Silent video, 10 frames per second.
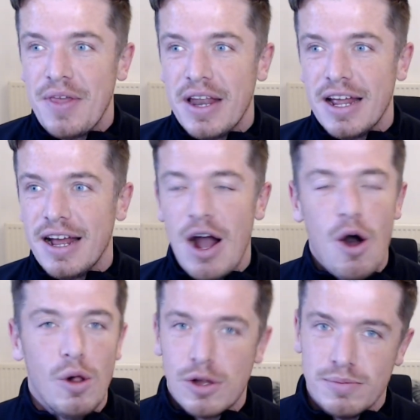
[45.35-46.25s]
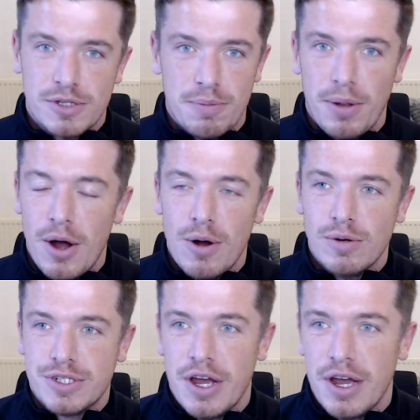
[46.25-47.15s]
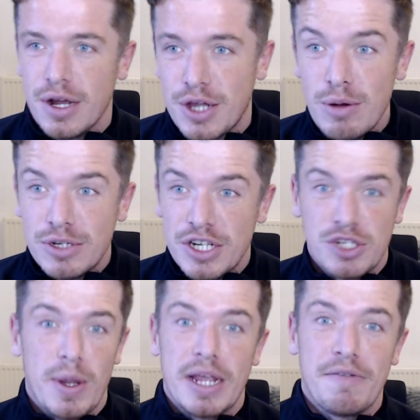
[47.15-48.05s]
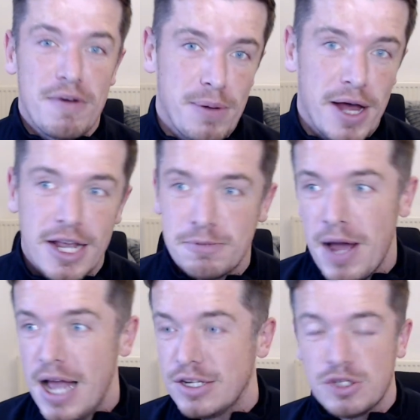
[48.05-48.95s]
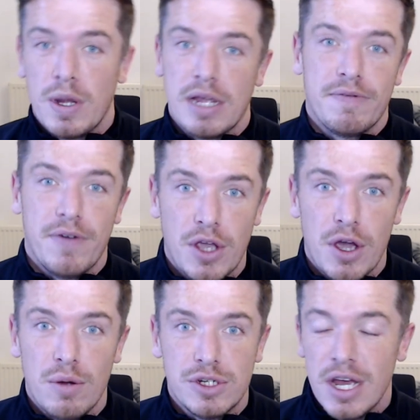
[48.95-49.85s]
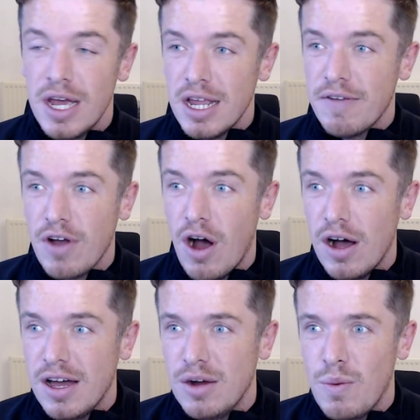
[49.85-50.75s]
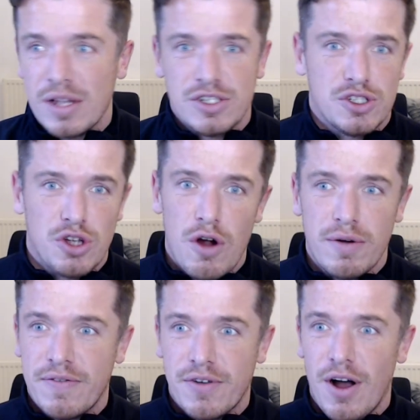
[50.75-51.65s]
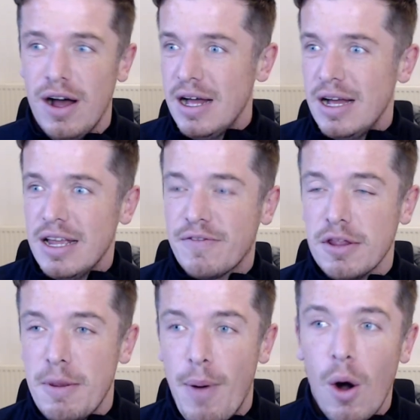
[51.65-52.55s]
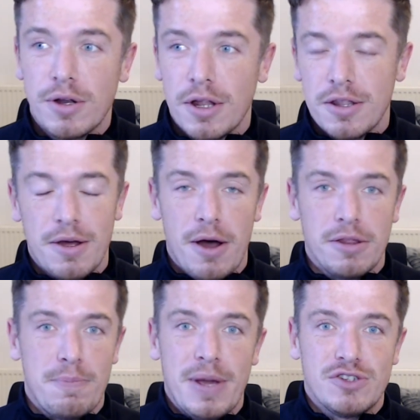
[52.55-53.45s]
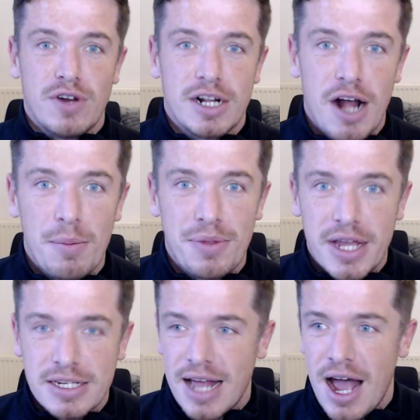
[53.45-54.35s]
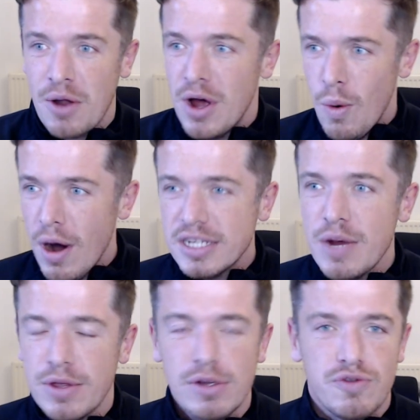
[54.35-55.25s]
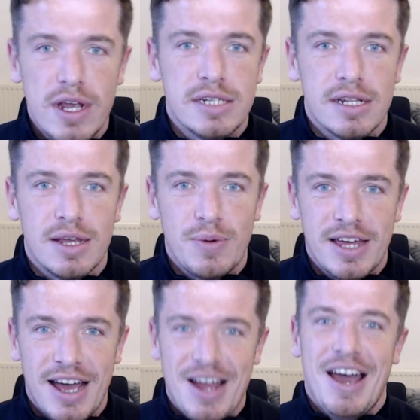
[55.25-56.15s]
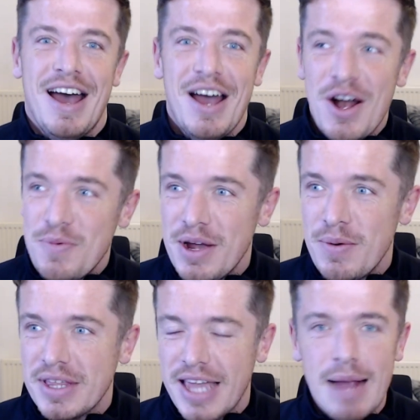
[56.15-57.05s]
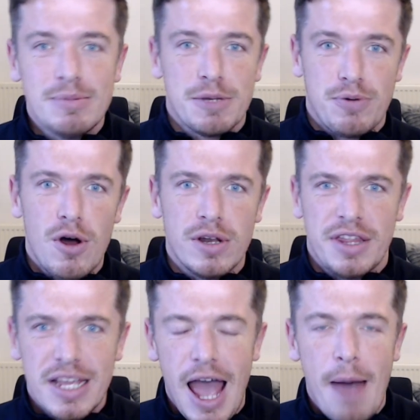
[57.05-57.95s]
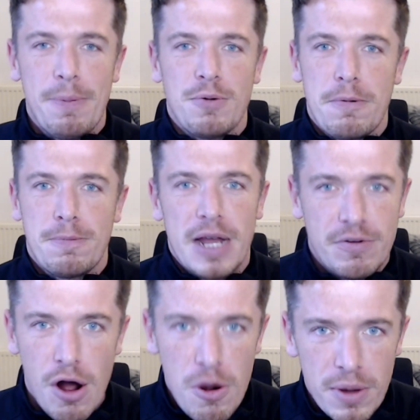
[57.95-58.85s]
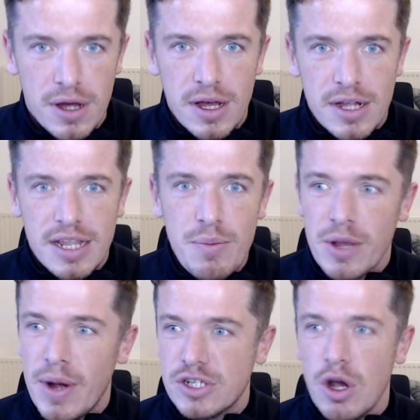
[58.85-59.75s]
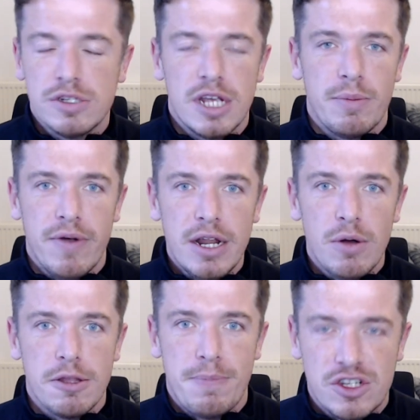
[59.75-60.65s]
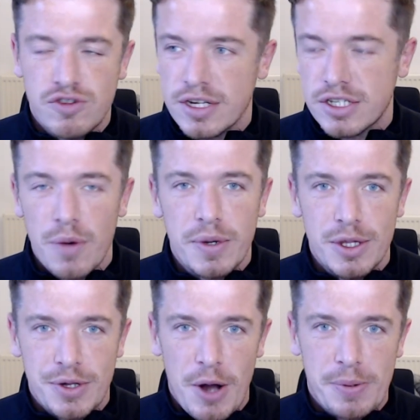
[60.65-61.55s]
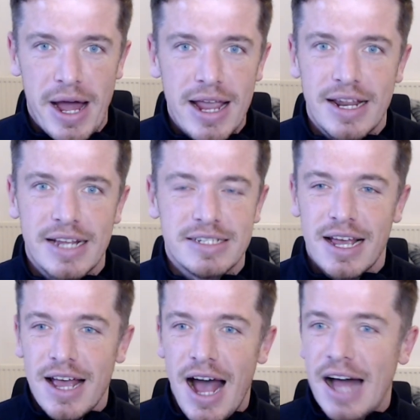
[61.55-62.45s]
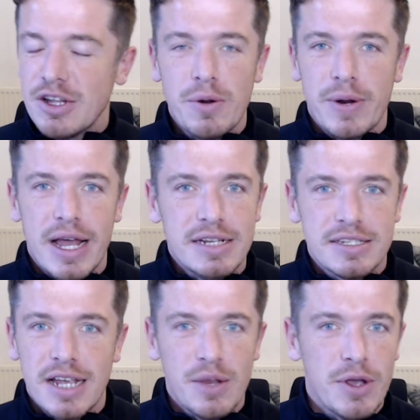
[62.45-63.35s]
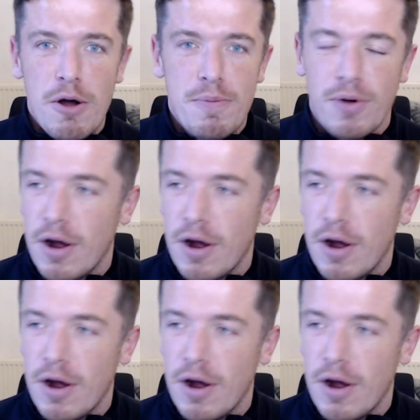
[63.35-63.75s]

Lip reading: And then it all comes to blows. Gooch is swinging for players. Players are swinging for Gooch. You've got Juan Satori. You've got the board on the pitch trying to calm things down. What is it with us recently with games abroad? I think it happened when we played Roma, didn't we? You had Jose Mourinho on the pitch at the start with Luke O'Neill. I don't know what it is. The second we go